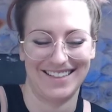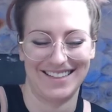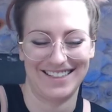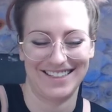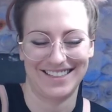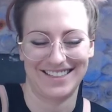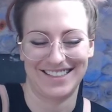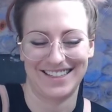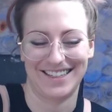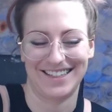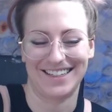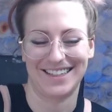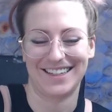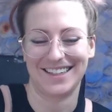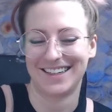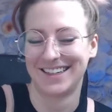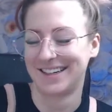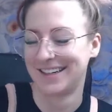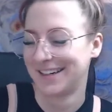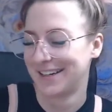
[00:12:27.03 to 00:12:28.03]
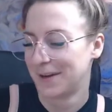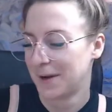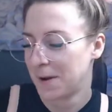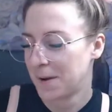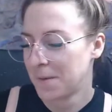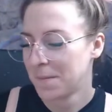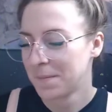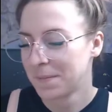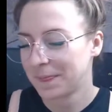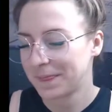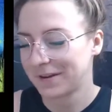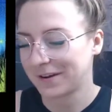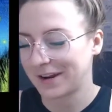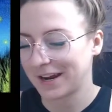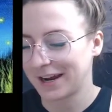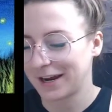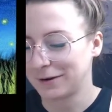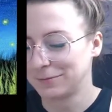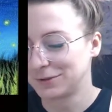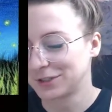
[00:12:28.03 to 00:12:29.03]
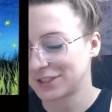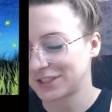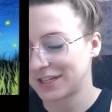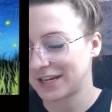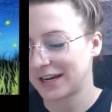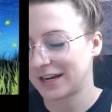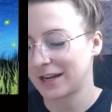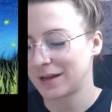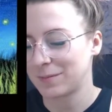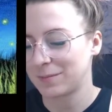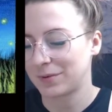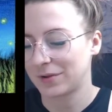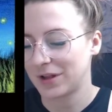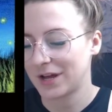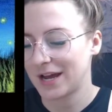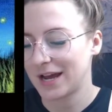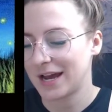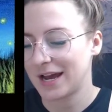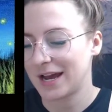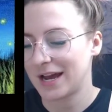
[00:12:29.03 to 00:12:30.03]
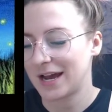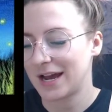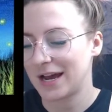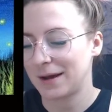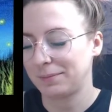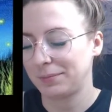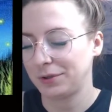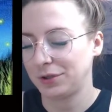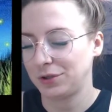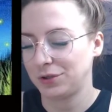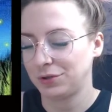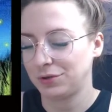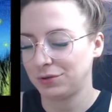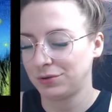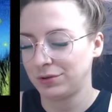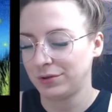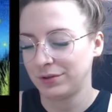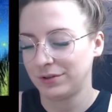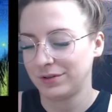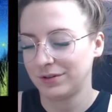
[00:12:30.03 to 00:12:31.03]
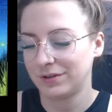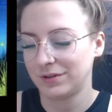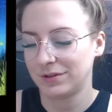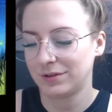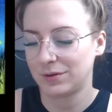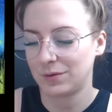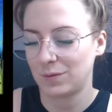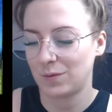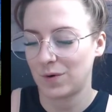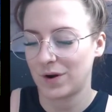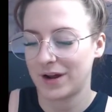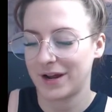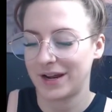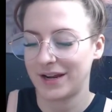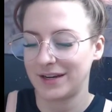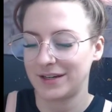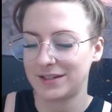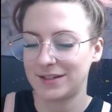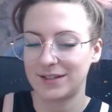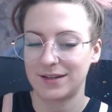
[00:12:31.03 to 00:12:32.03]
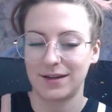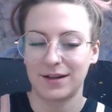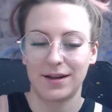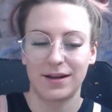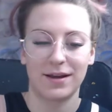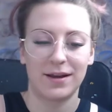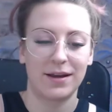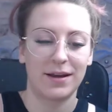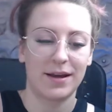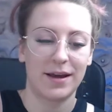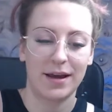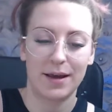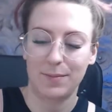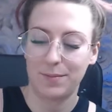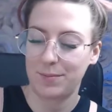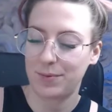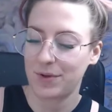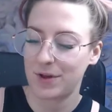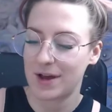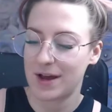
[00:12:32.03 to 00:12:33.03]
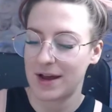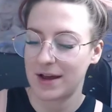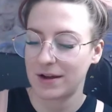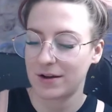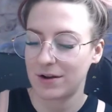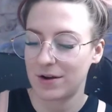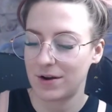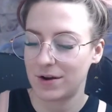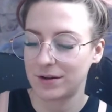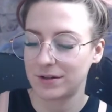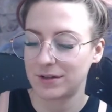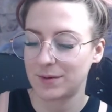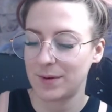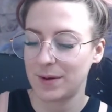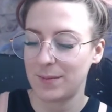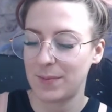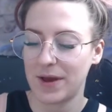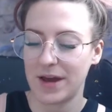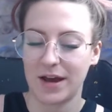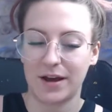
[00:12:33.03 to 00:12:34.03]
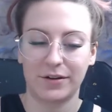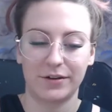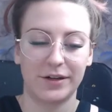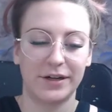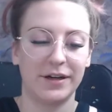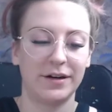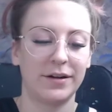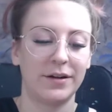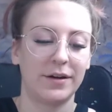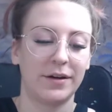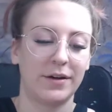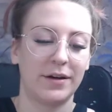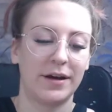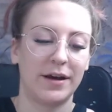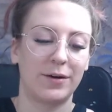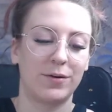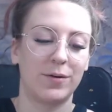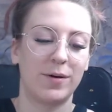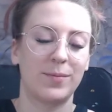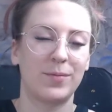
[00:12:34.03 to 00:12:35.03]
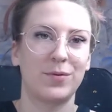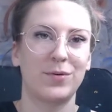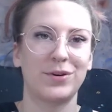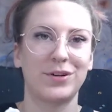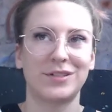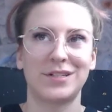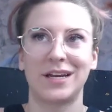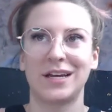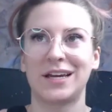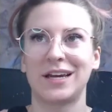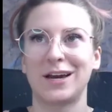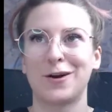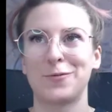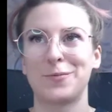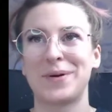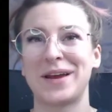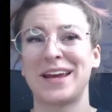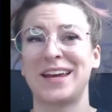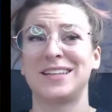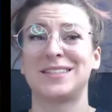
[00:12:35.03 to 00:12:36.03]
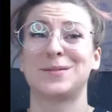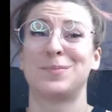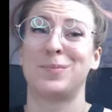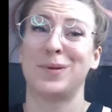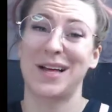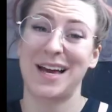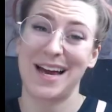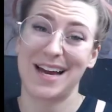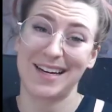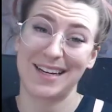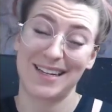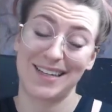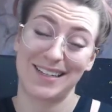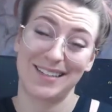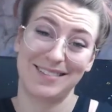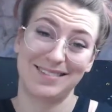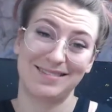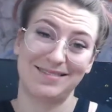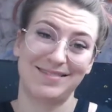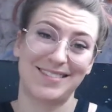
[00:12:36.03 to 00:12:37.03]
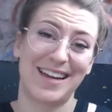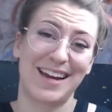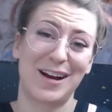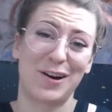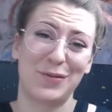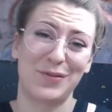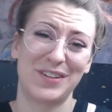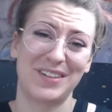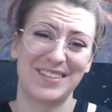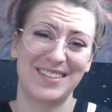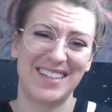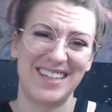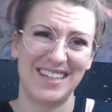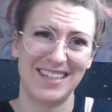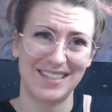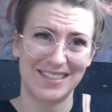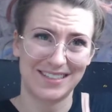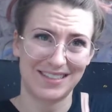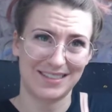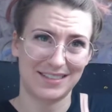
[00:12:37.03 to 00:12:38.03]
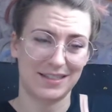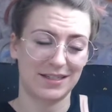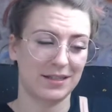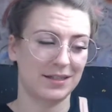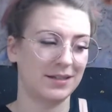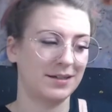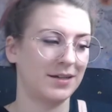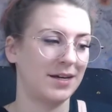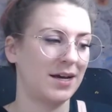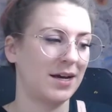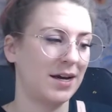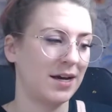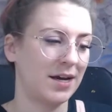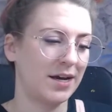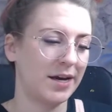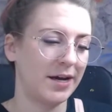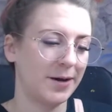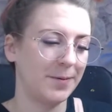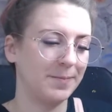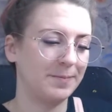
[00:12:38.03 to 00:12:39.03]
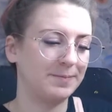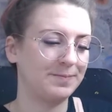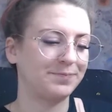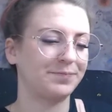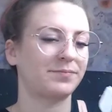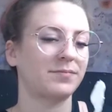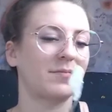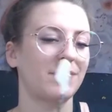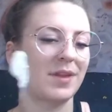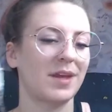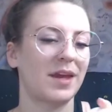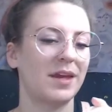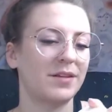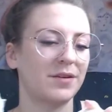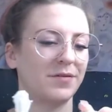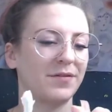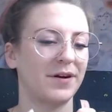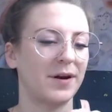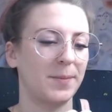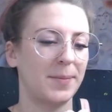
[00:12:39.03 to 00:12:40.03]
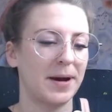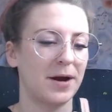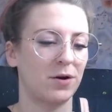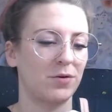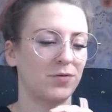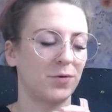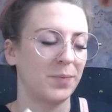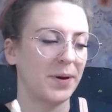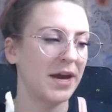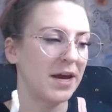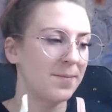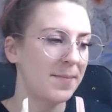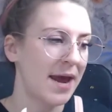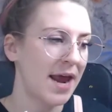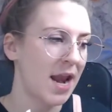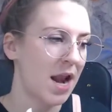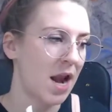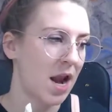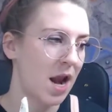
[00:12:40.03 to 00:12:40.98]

Just kidding. Okay, I'm just getting blah blue, white, and black onto my palette. And remember when you're taking out paints, black, take out the least. Um, it's a very powerful pigment.